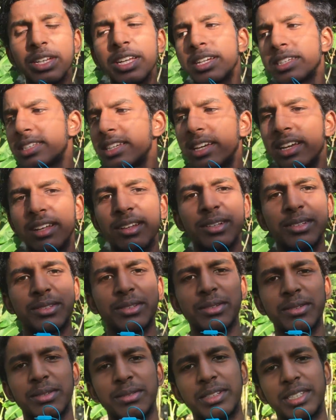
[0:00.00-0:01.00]
Oh yeah, say hello
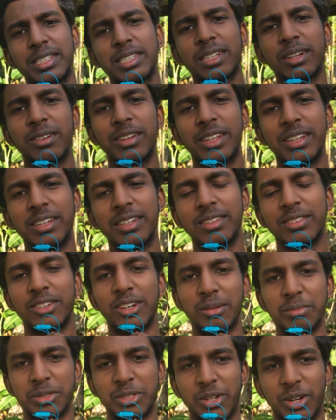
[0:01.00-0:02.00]
to Discount Indian
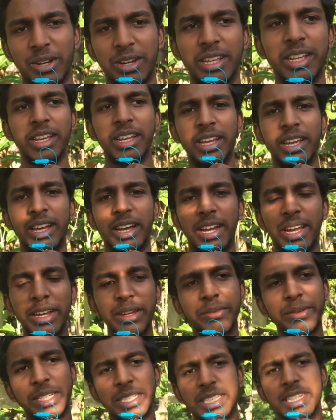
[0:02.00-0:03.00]
Tom Scott.
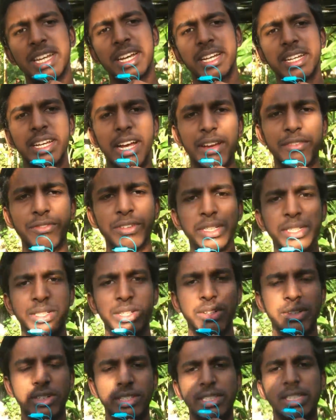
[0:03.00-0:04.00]
Anyways, yeah, I first
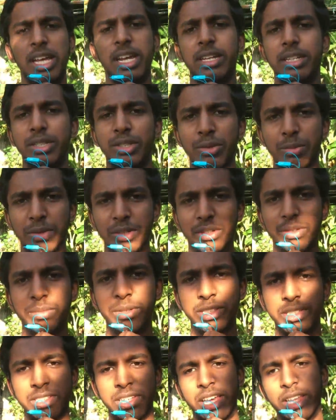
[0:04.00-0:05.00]
saw it on Stanley
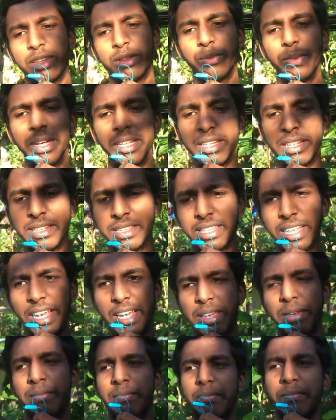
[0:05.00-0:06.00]
Superhumans, and the way that
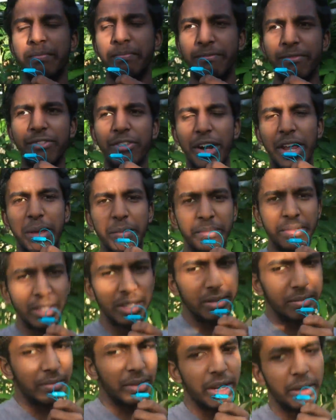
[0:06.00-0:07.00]
they framed
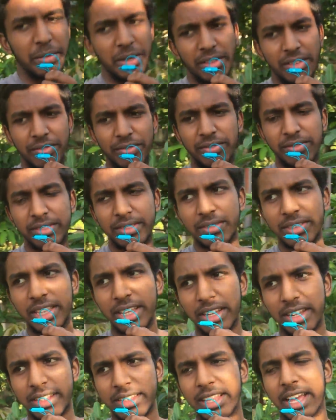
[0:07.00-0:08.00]
it made me
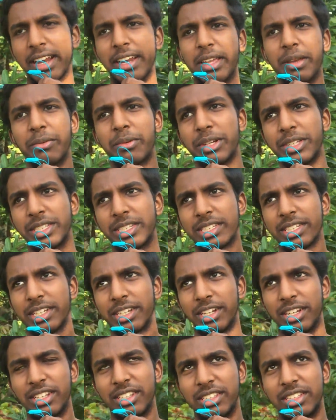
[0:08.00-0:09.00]
think that it was
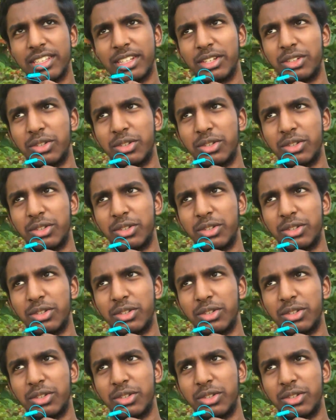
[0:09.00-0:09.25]
the